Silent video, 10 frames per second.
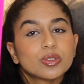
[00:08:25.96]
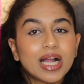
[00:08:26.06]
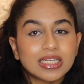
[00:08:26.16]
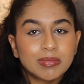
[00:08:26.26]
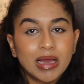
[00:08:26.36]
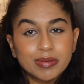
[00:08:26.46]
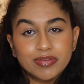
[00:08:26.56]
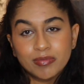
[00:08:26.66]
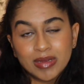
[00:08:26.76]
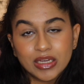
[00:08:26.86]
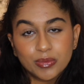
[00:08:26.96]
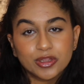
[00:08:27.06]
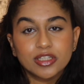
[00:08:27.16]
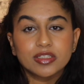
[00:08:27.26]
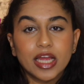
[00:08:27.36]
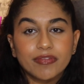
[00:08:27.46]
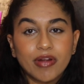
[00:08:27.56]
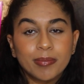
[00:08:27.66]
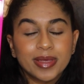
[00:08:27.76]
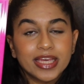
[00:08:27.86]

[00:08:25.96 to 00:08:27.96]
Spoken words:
guys might be familiar with this diagram.